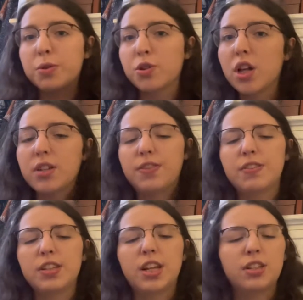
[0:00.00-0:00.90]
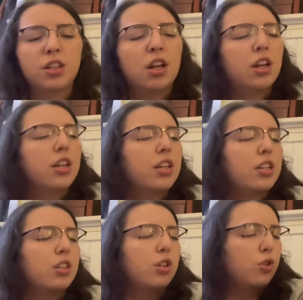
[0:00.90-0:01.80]
was also 50 cents,
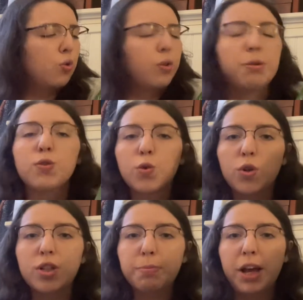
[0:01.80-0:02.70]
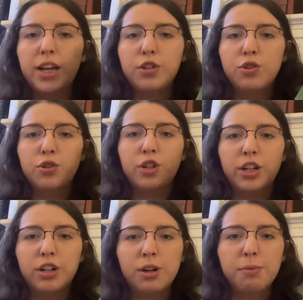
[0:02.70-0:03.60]
is A Storm of Swords by
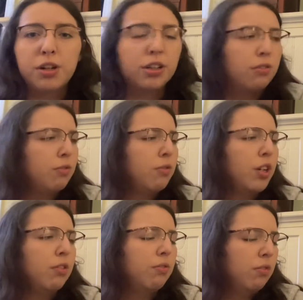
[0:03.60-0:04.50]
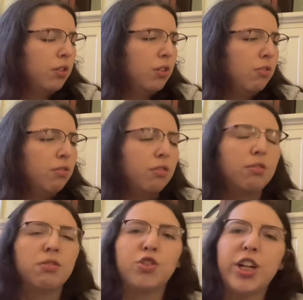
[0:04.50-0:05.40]
J.R.R. Martin.
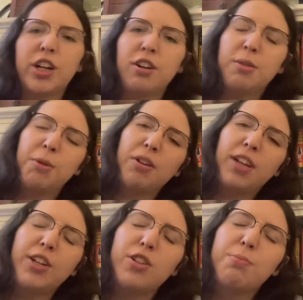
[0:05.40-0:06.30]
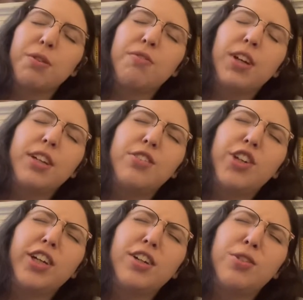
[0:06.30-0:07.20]
I just combined
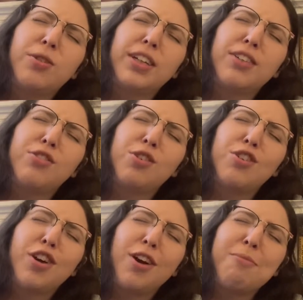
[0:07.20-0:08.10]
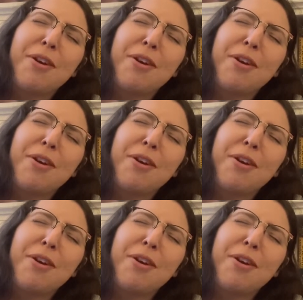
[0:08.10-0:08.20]
J.R.R. Tolkien and George R.R.